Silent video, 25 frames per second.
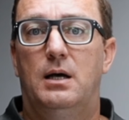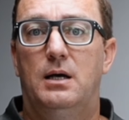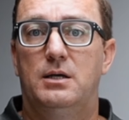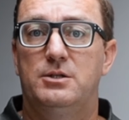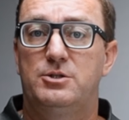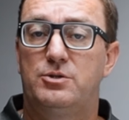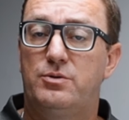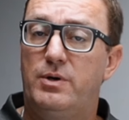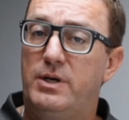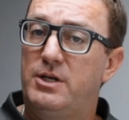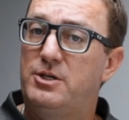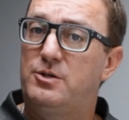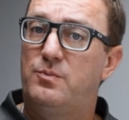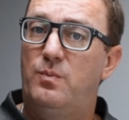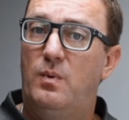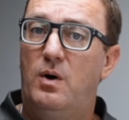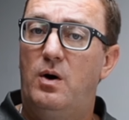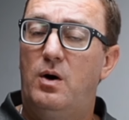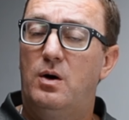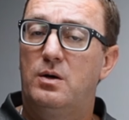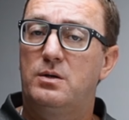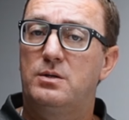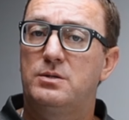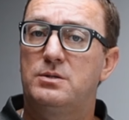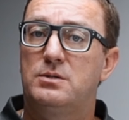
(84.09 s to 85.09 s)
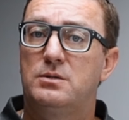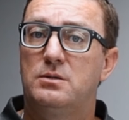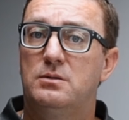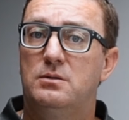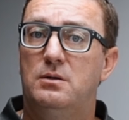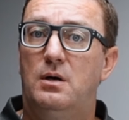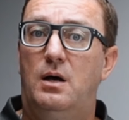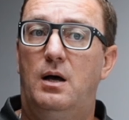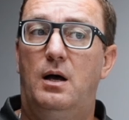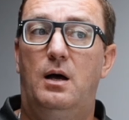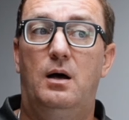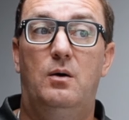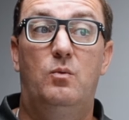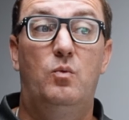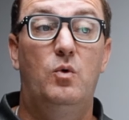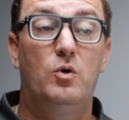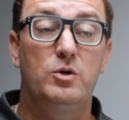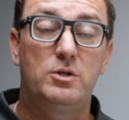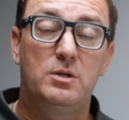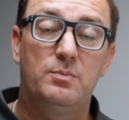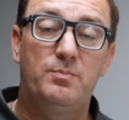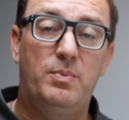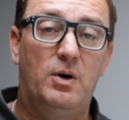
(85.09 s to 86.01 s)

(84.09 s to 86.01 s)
stretch marks, water